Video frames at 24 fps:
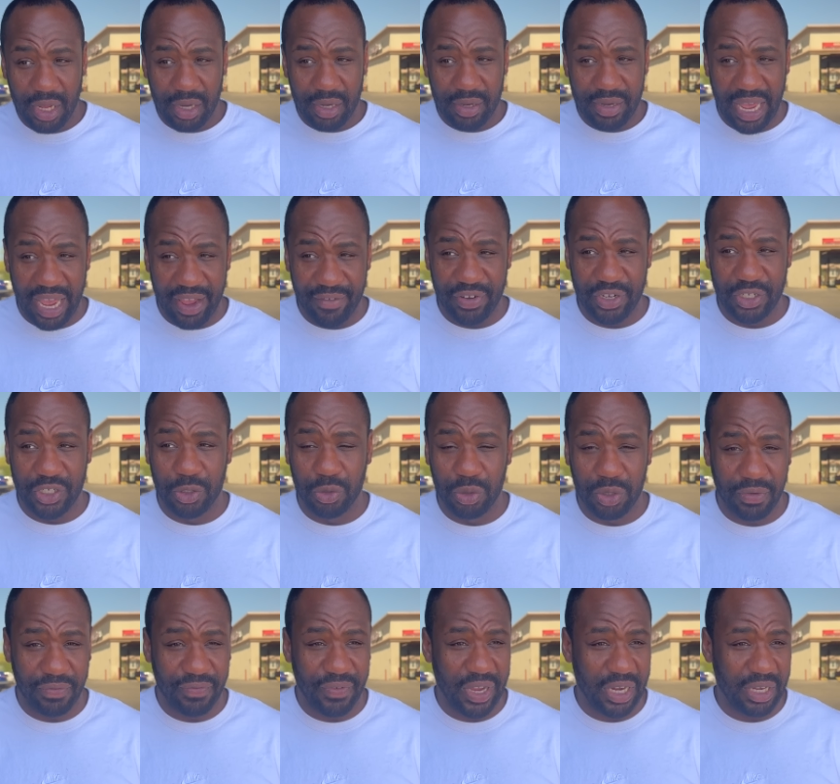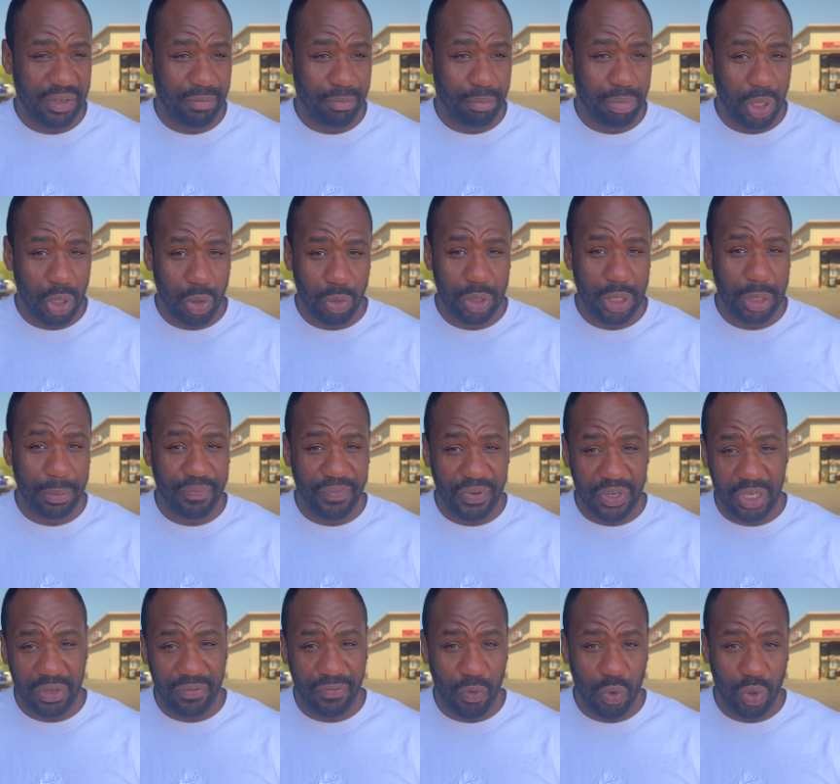David is used to fighting blown up
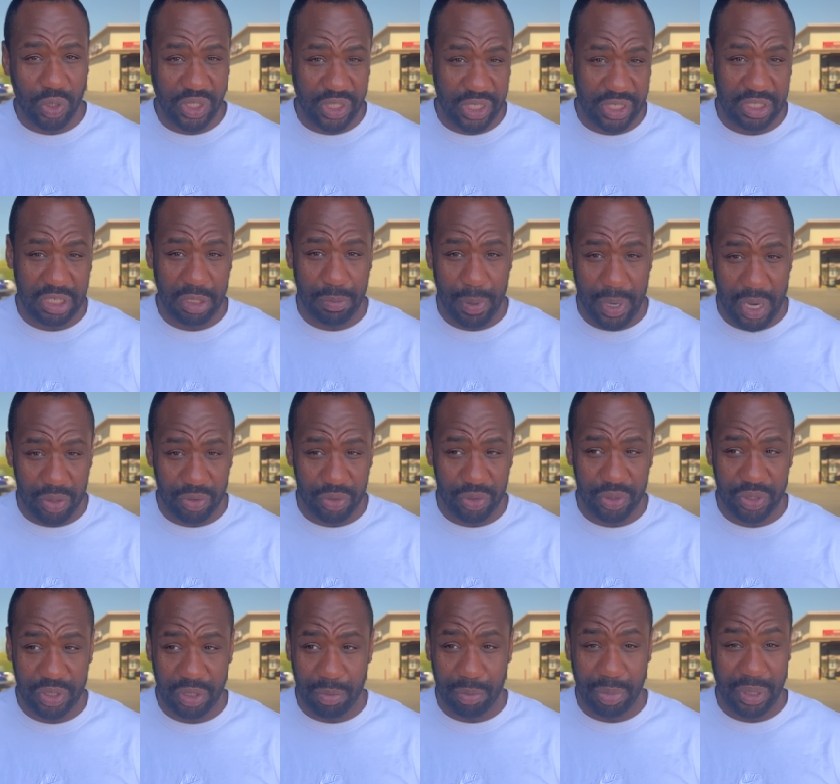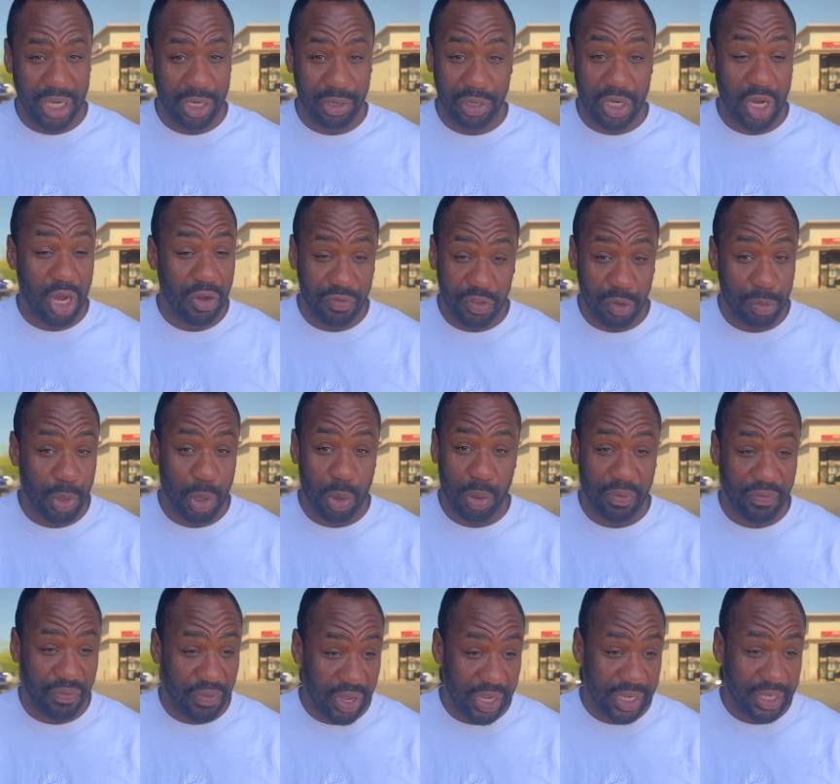54 and 60 pounders and being comfortable
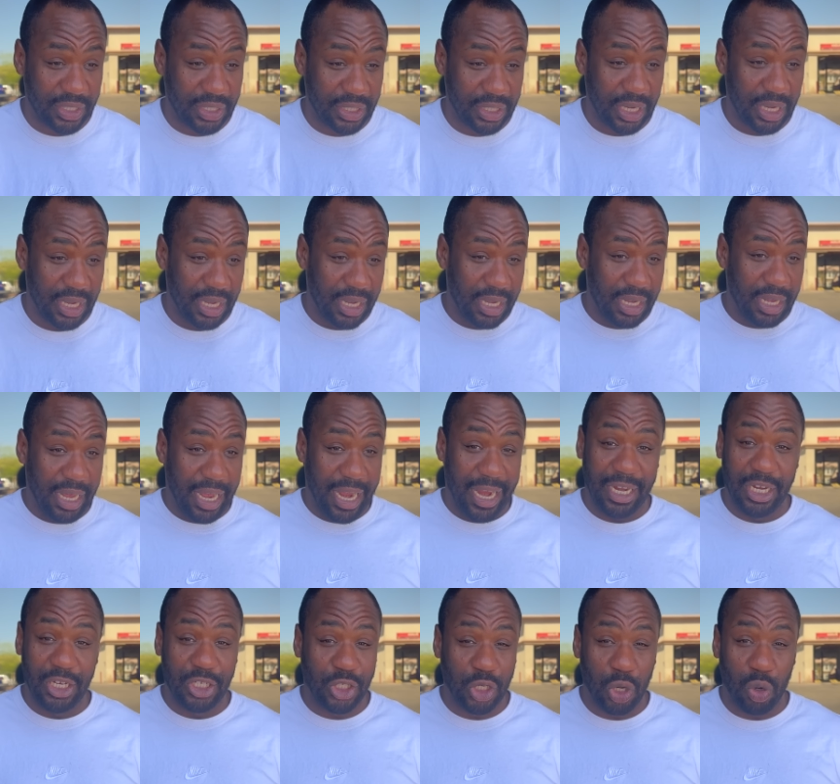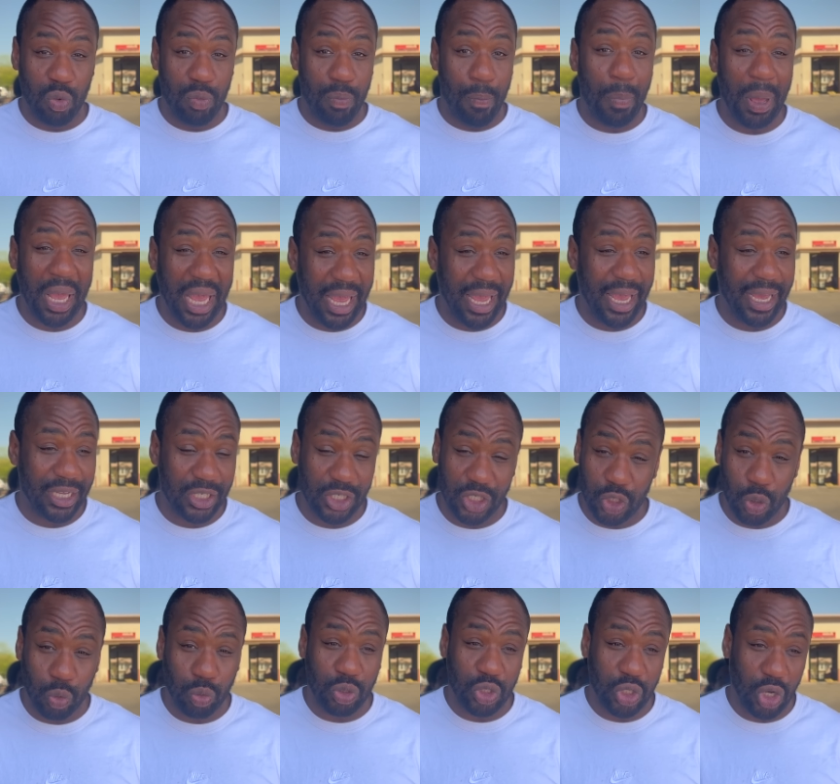in fights. And he's so big and
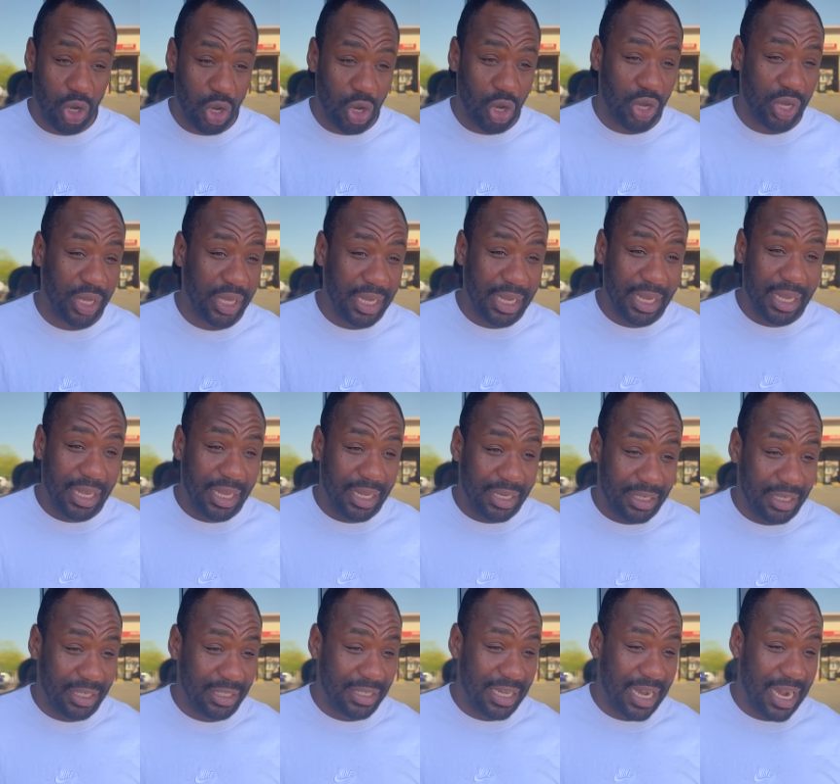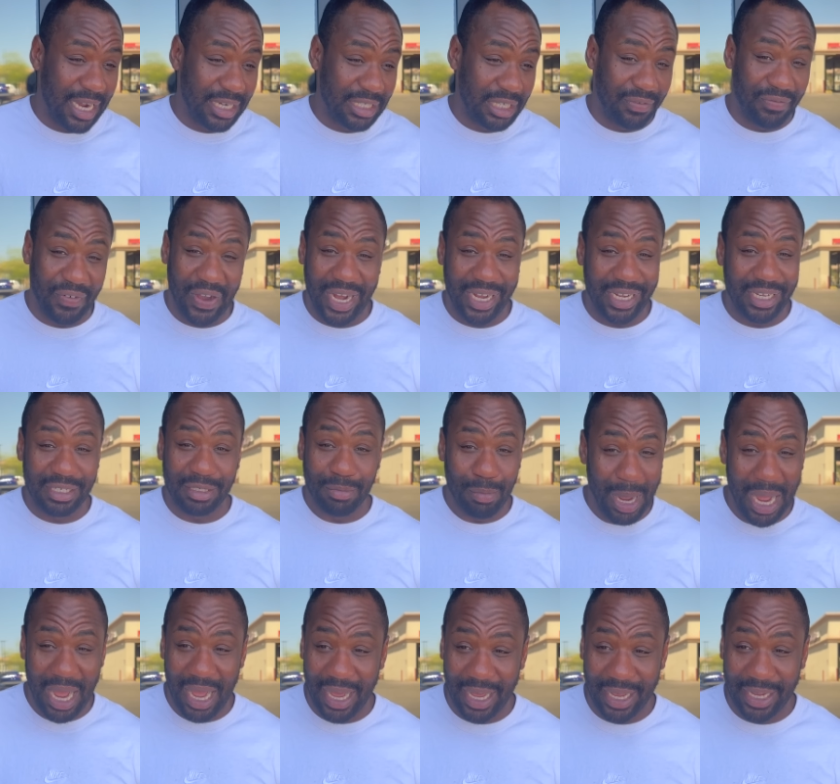so tall. These guys he's fighting is
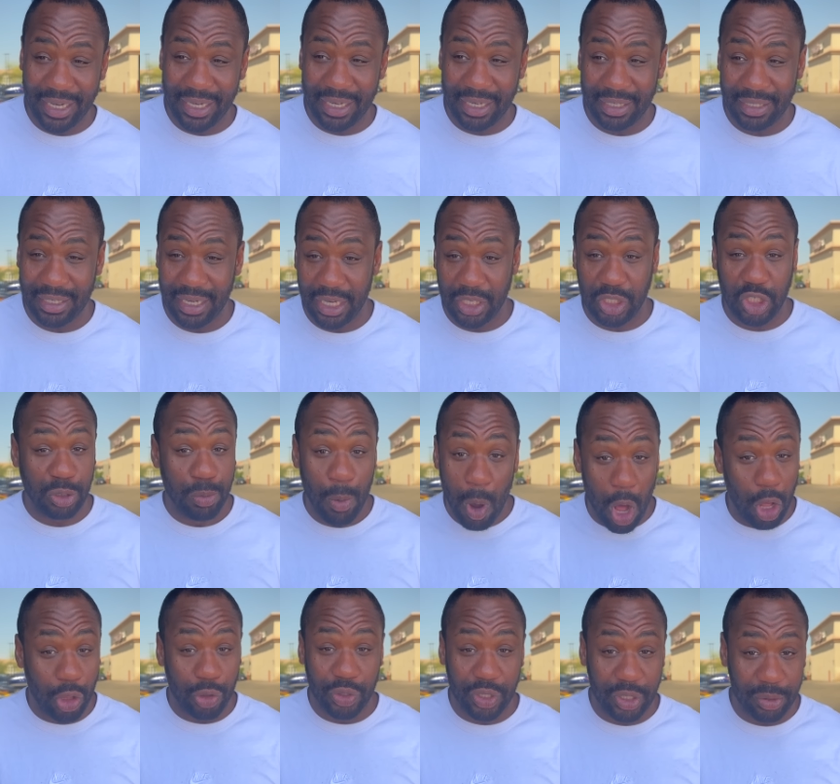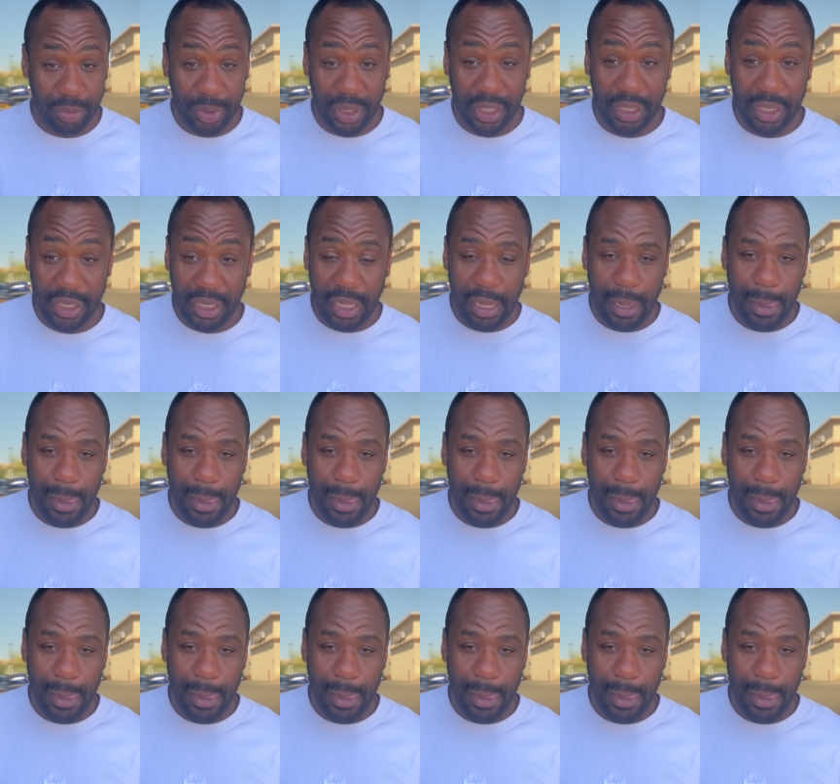my height and smaller than me.